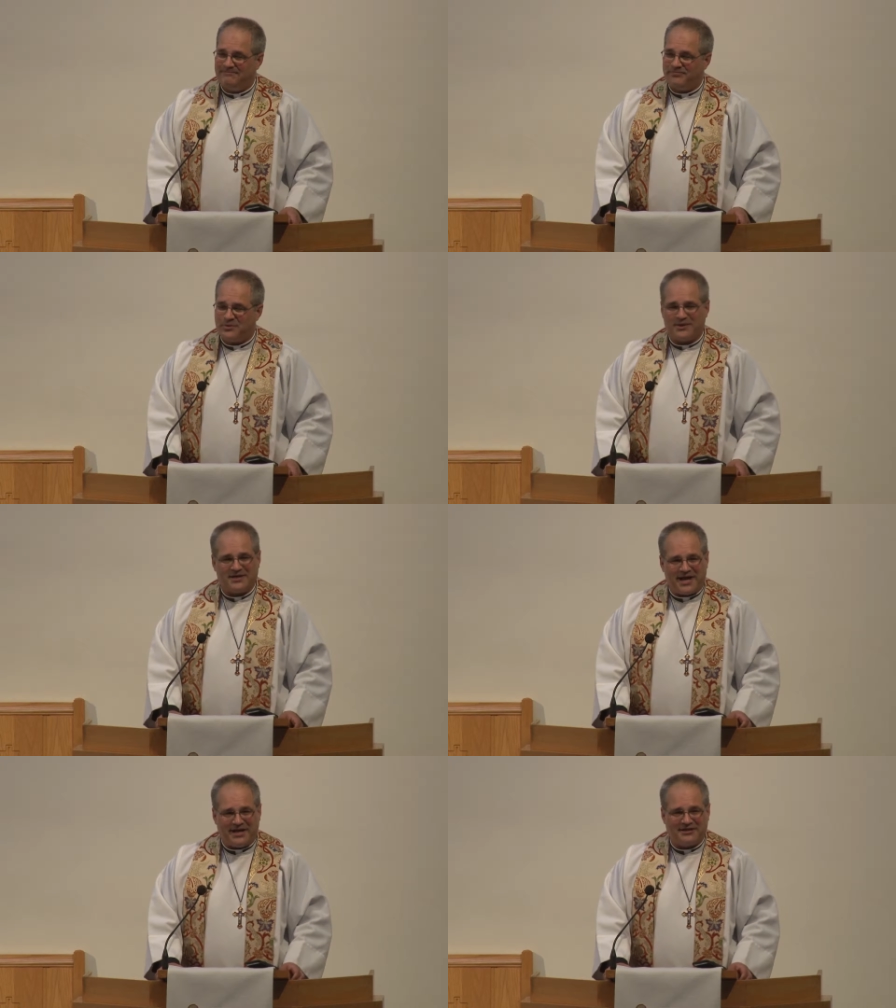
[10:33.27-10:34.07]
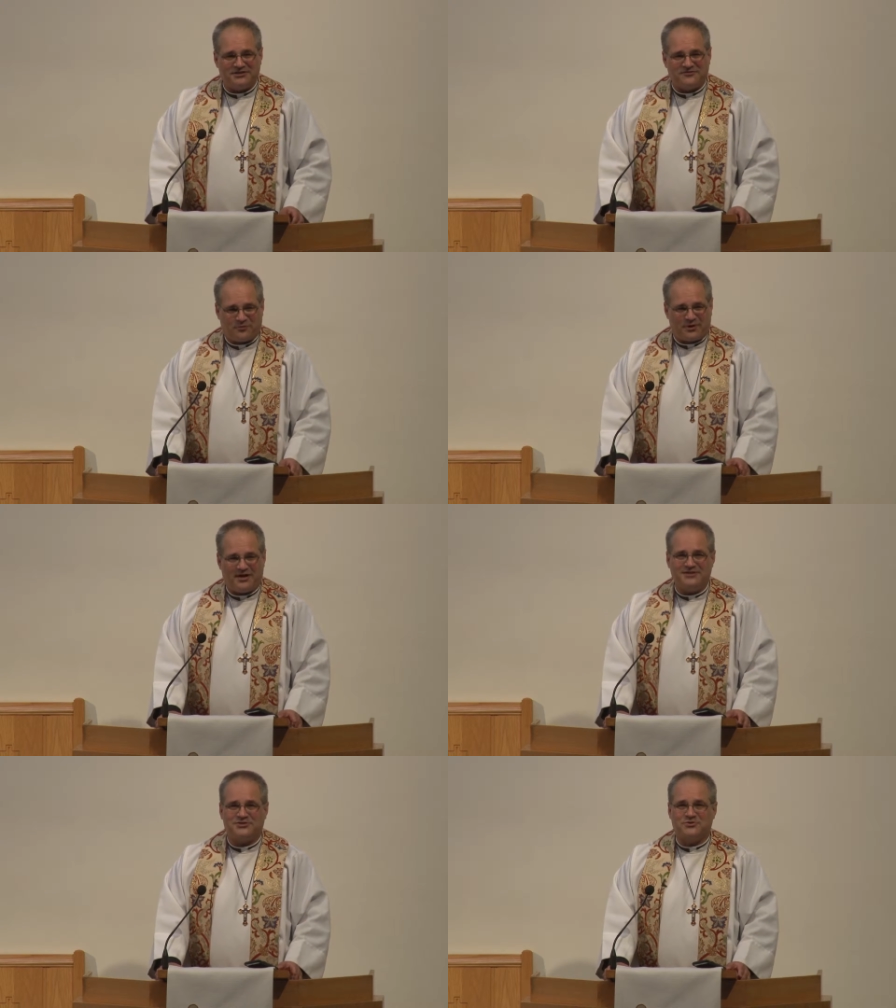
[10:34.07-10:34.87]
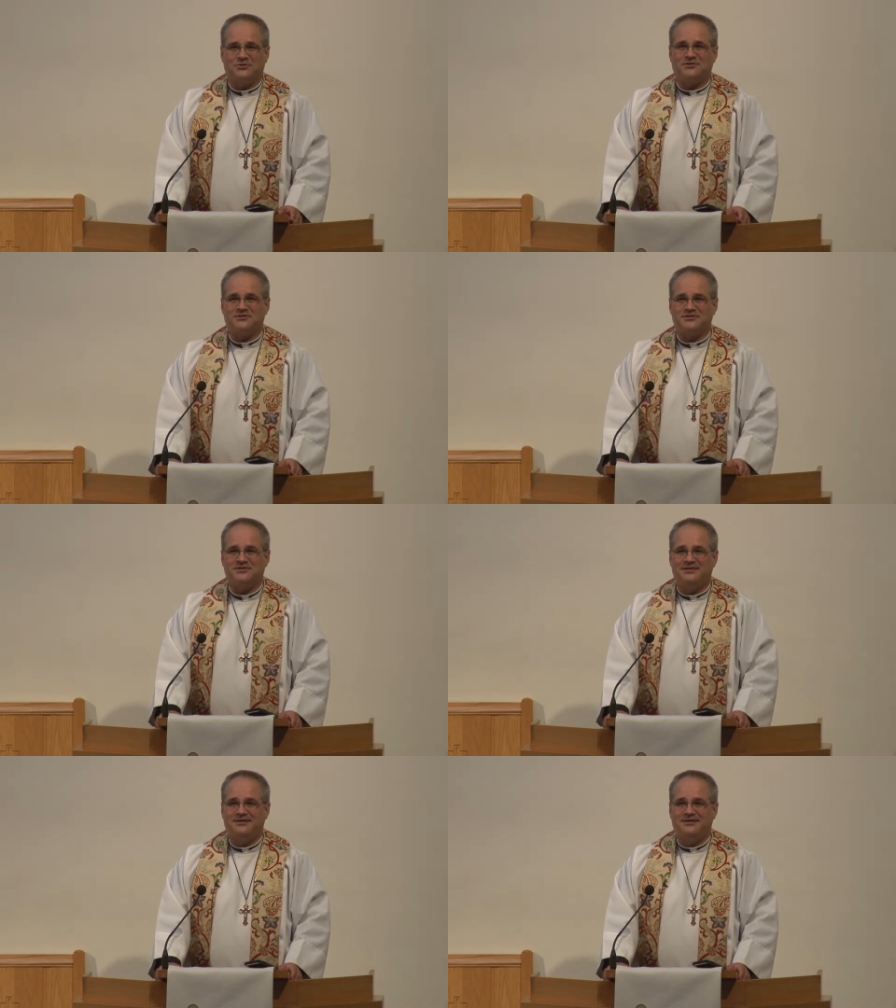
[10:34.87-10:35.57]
the one college, four high schools,